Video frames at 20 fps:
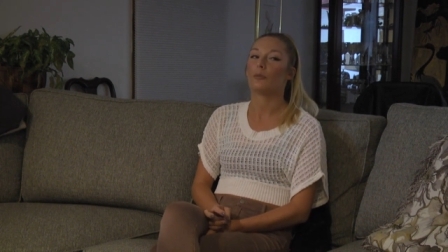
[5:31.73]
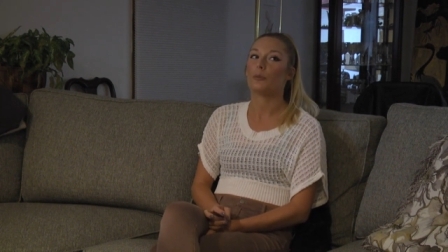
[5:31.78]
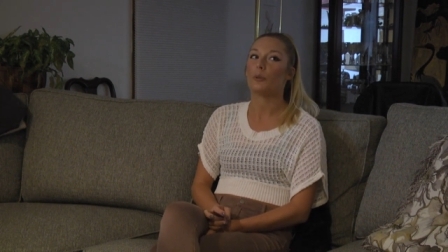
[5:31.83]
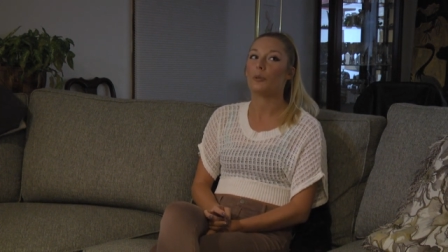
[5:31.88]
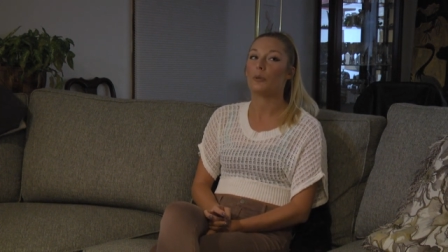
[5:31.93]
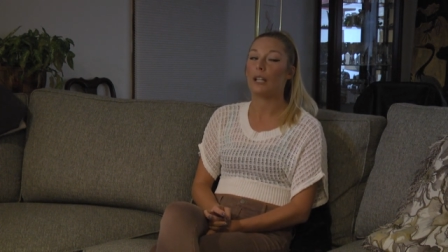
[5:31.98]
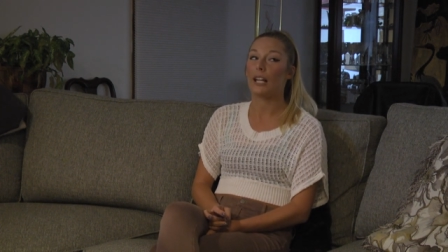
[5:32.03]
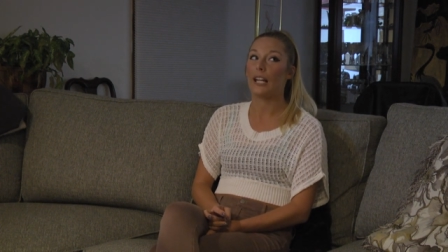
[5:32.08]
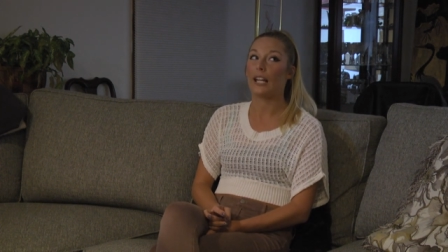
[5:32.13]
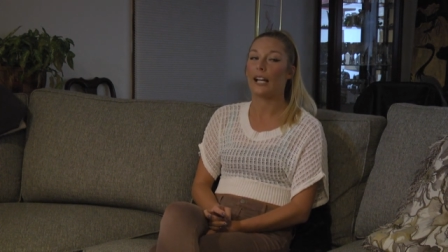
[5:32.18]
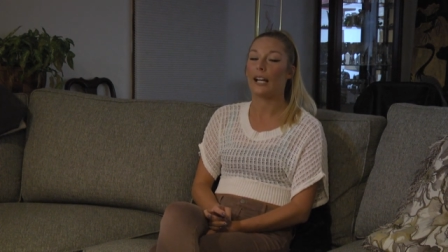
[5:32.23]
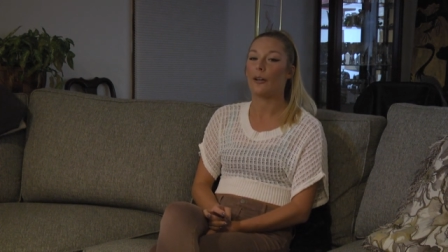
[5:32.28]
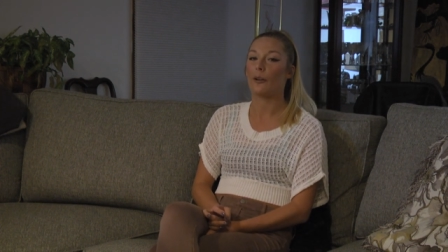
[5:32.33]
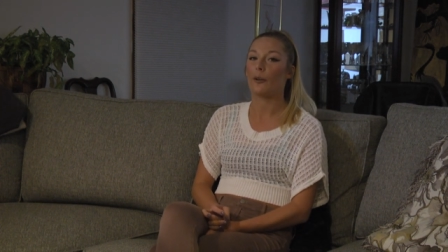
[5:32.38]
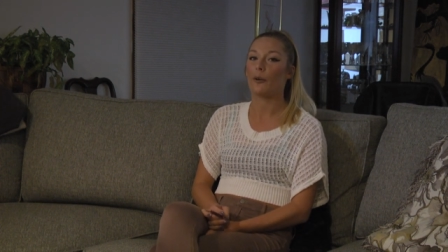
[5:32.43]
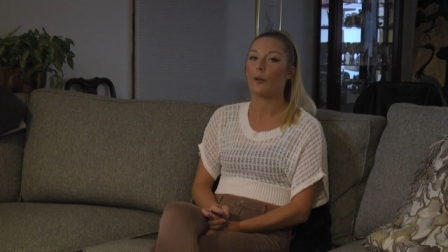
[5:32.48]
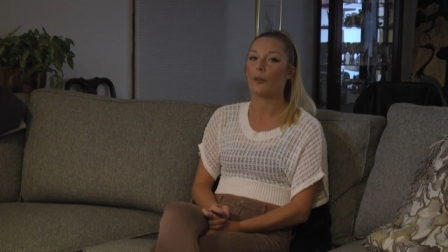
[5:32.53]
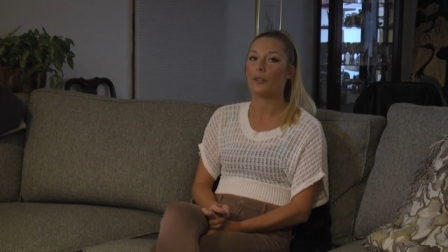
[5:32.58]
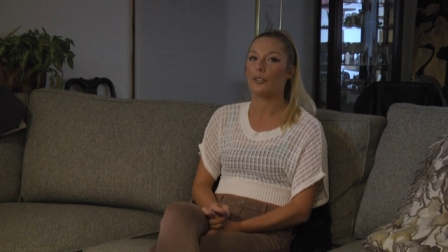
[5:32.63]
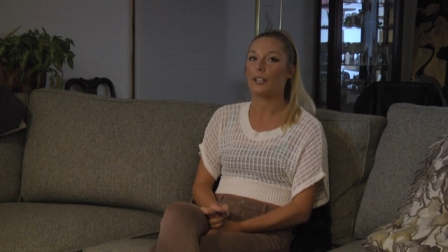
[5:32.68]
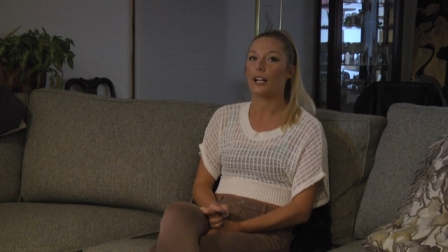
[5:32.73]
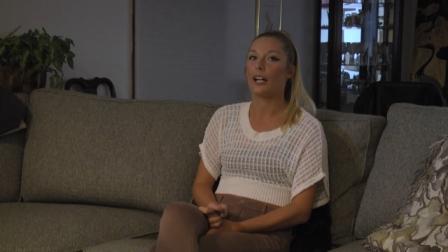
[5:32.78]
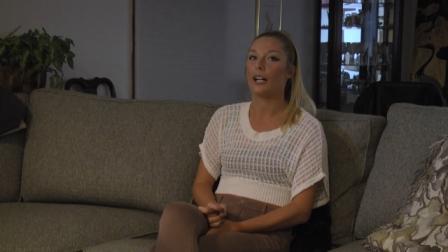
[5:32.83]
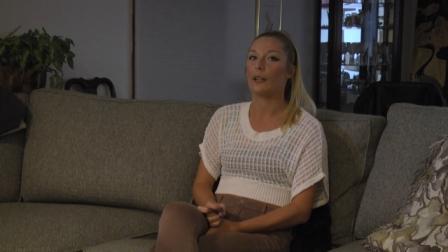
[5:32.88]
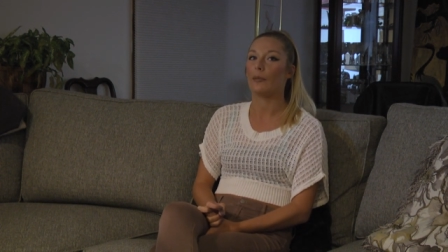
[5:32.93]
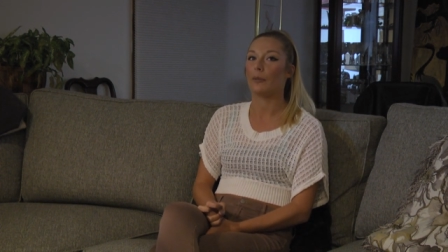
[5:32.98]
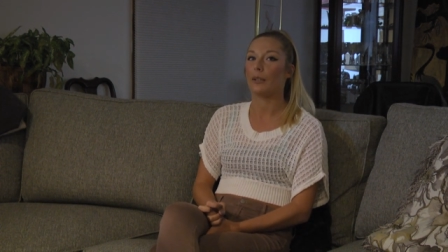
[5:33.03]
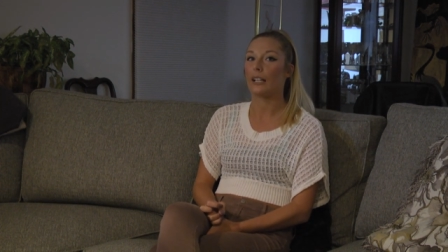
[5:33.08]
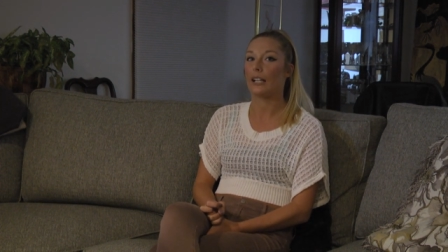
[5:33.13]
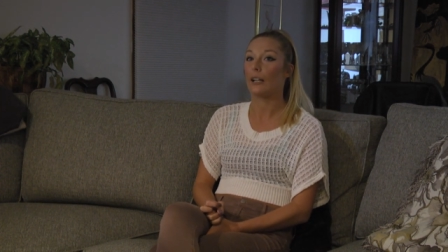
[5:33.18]
we would hang out all the
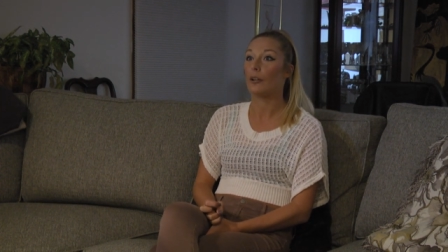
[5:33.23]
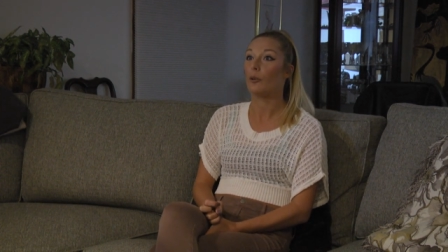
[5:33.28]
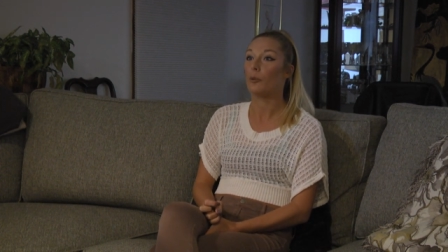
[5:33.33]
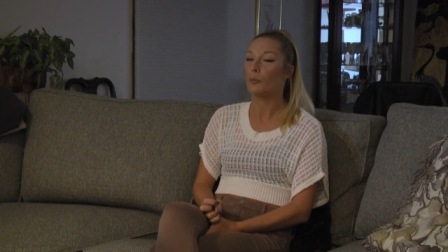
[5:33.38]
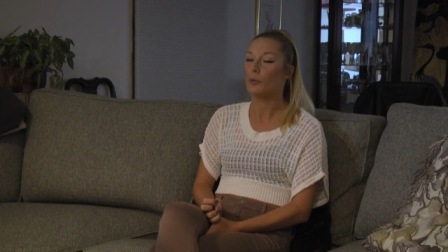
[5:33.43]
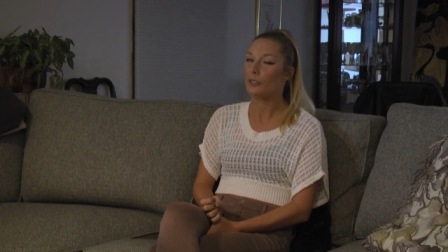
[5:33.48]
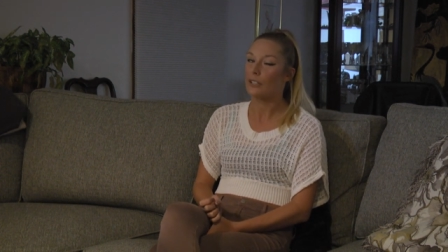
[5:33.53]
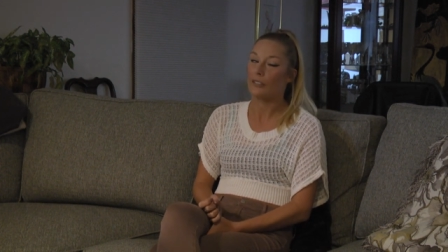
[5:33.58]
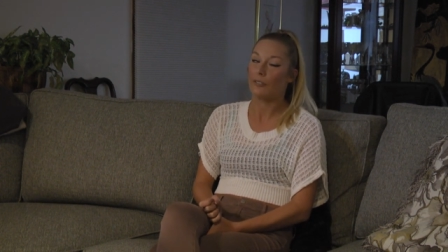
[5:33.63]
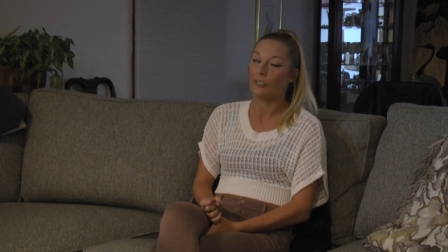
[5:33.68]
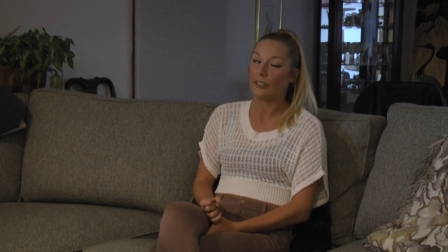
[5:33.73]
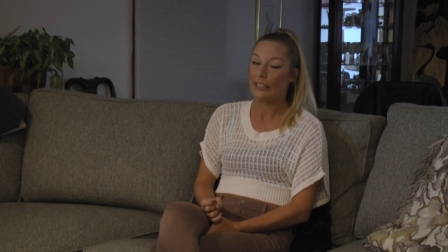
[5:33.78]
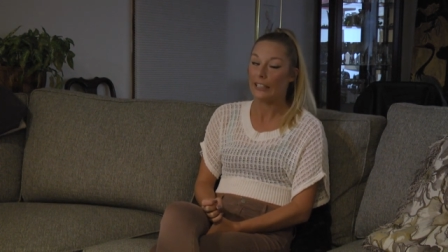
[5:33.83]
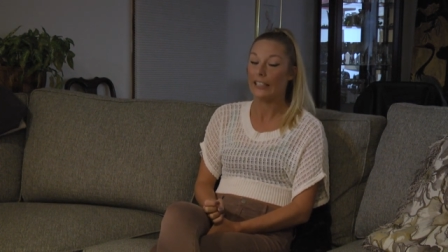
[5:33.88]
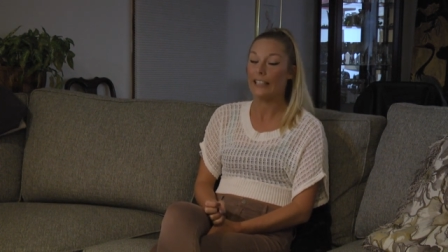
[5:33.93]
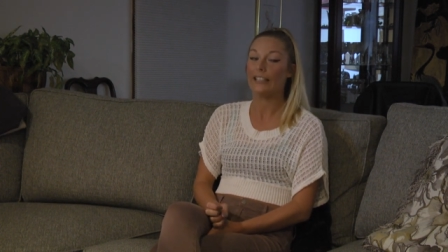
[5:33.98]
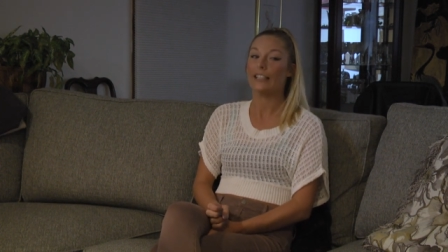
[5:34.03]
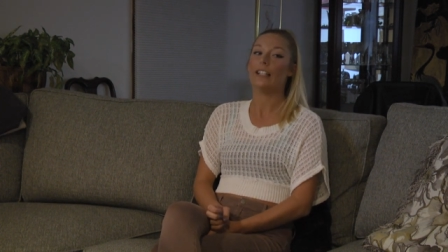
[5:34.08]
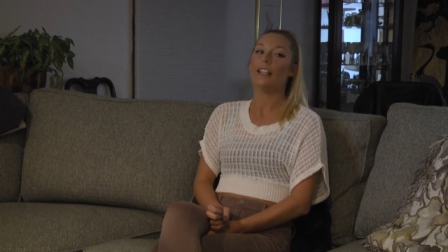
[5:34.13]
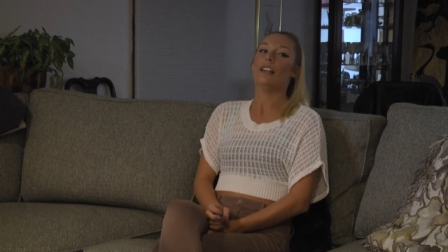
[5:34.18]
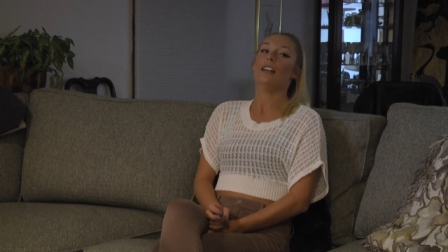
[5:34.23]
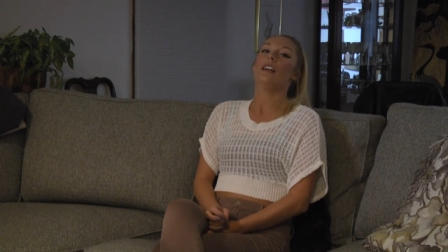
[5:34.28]
time, like almost every day.